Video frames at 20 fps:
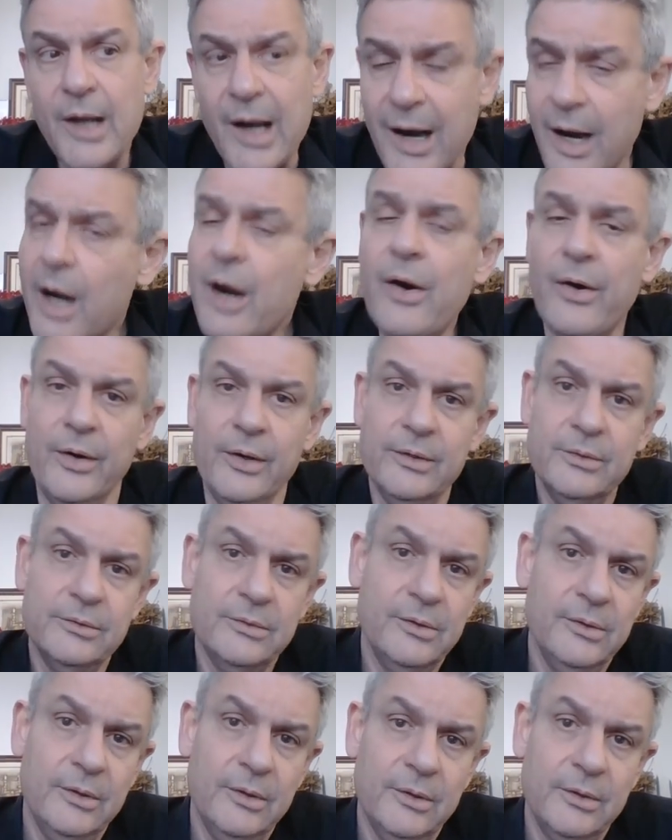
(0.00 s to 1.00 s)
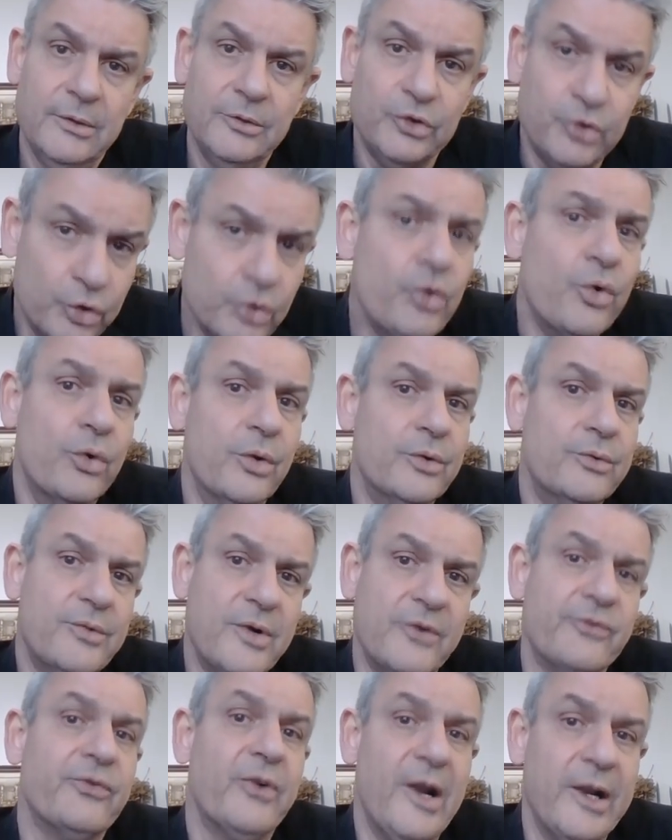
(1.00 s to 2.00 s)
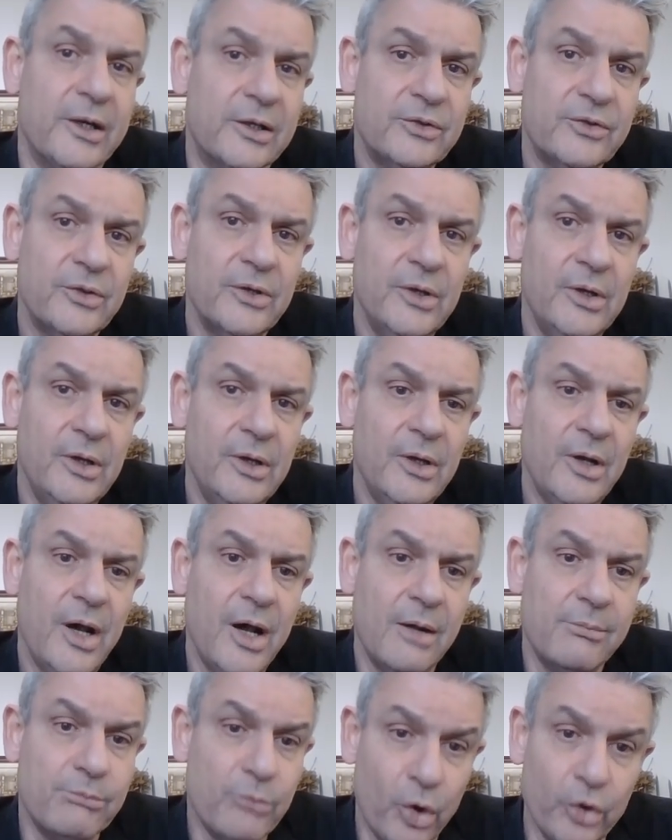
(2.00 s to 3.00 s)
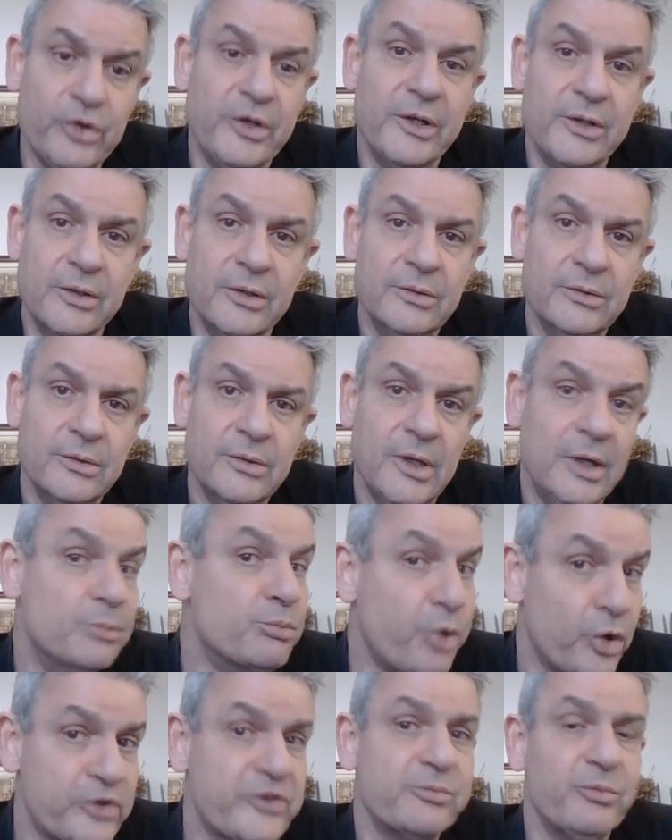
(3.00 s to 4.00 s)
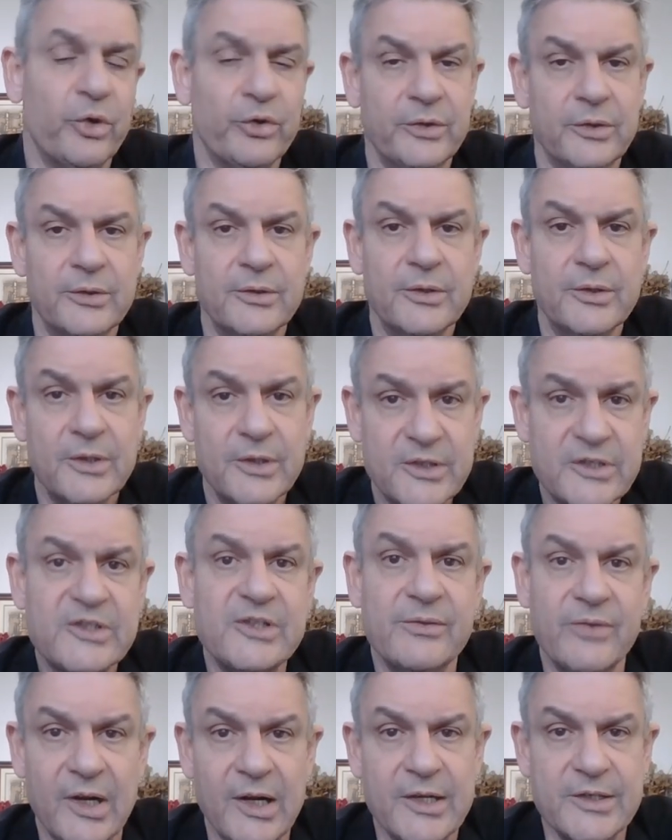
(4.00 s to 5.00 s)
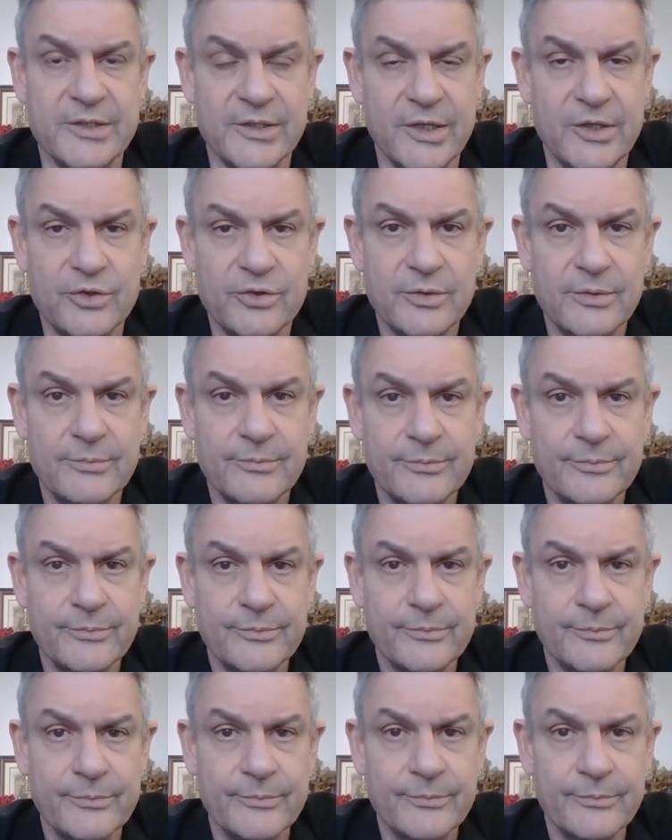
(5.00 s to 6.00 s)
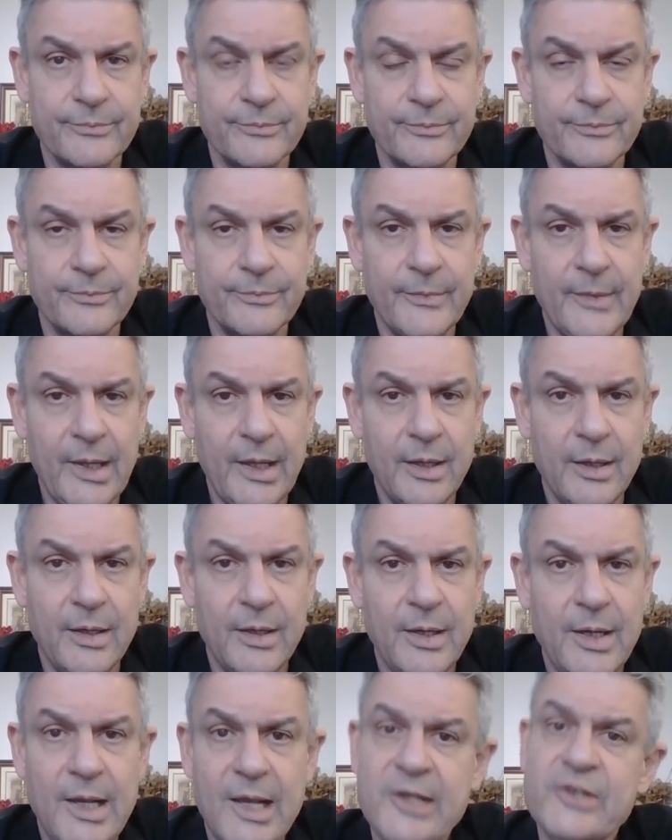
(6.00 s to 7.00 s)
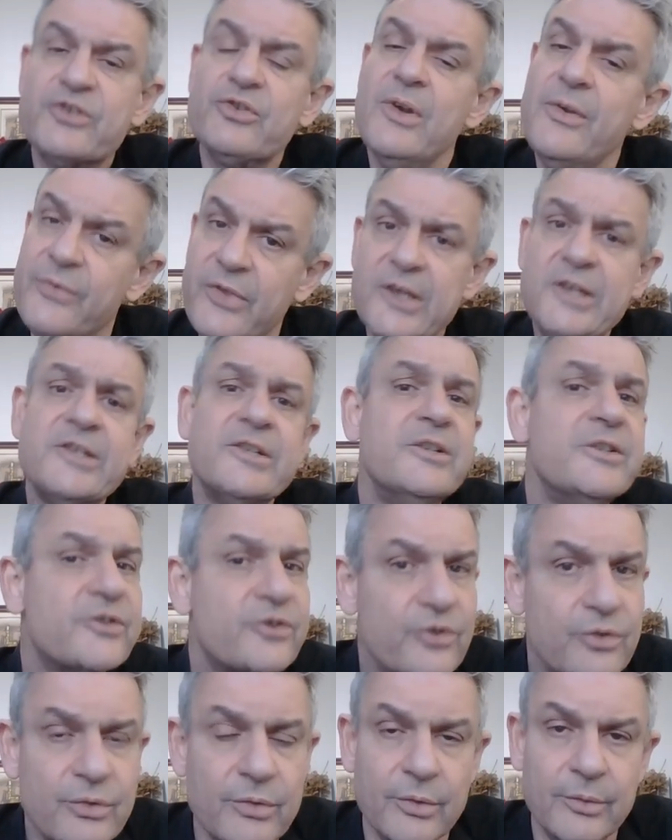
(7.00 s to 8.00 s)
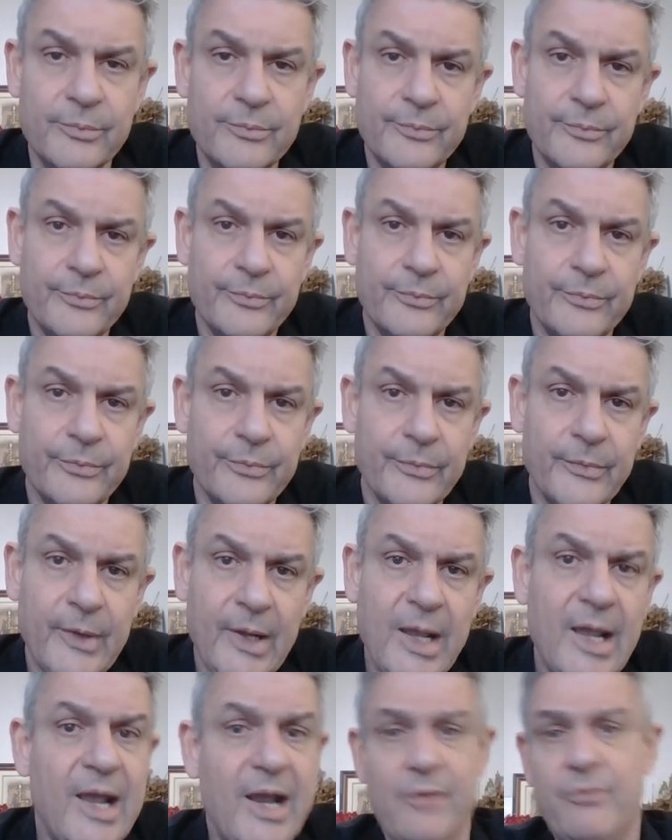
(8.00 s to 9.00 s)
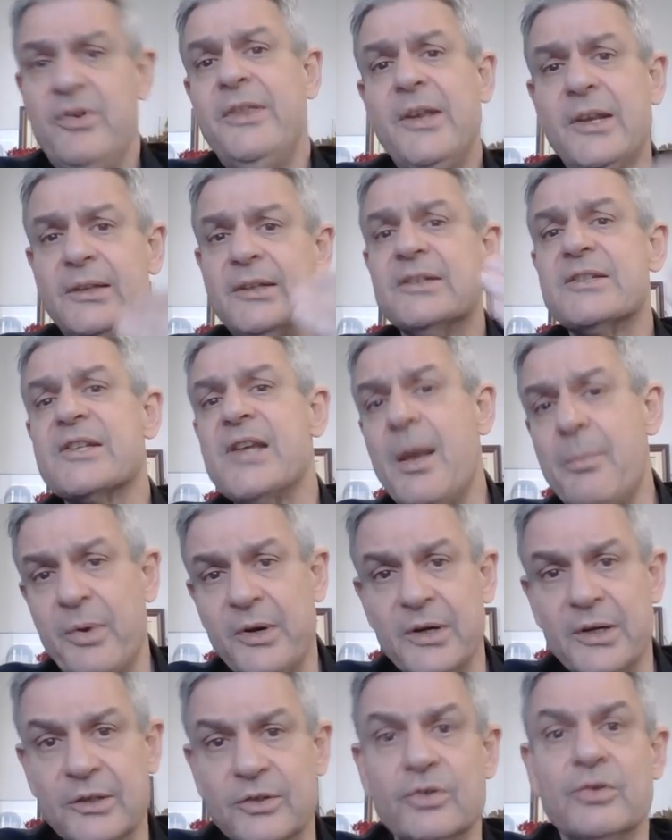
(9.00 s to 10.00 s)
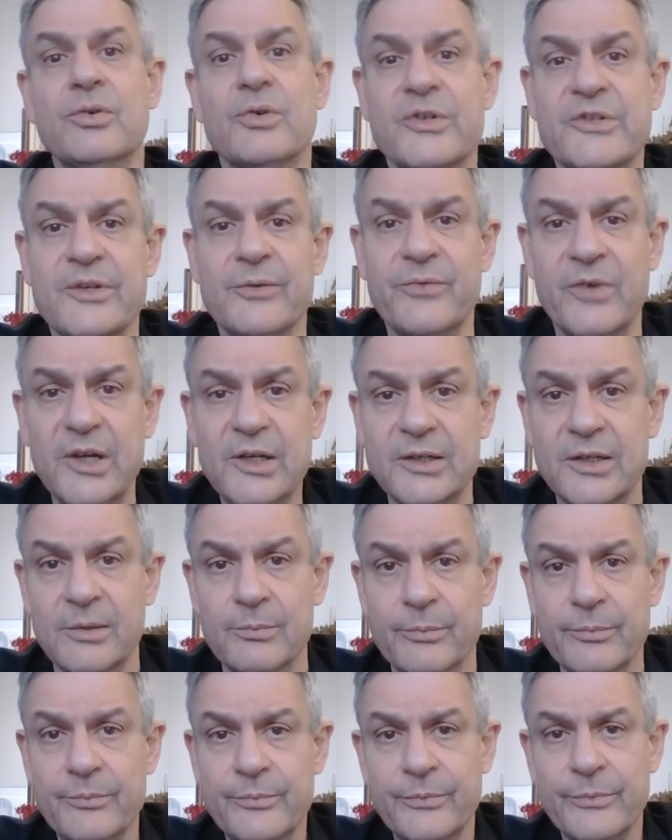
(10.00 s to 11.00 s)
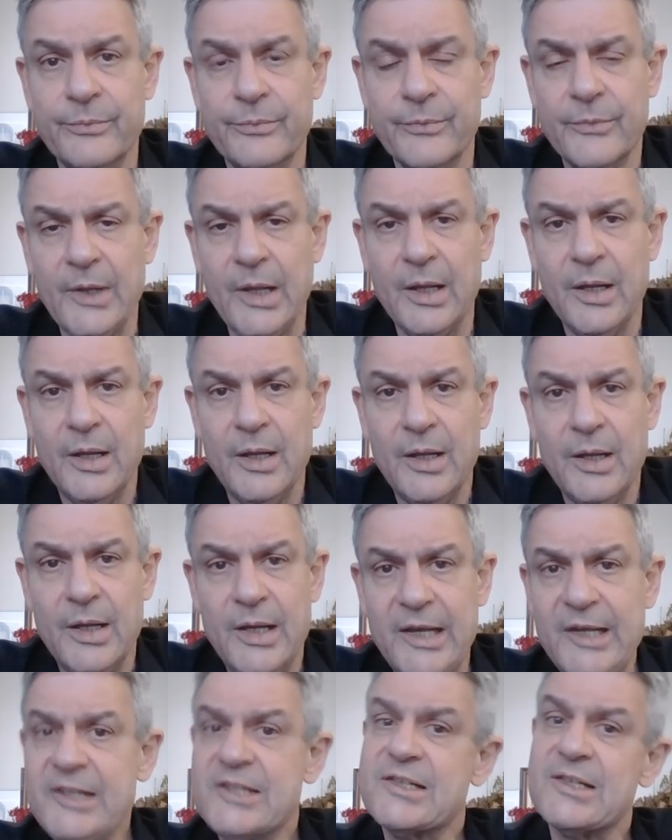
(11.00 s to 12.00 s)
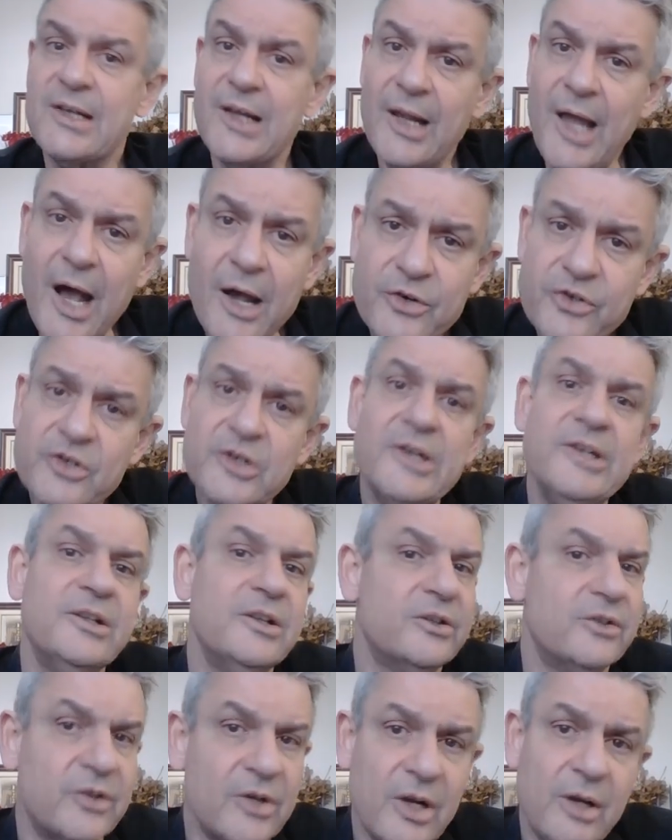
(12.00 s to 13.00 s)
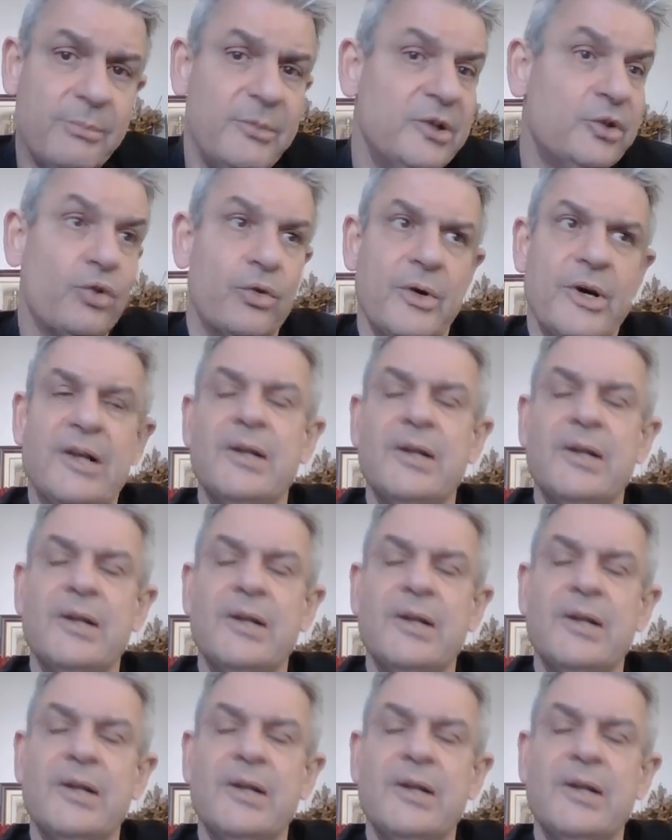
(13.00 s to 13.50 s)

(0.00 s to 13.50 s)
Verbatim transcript: are, do reflect a modern and postmodern civilization. And so if this is true, everything that's happening to you as a victim is largely determined or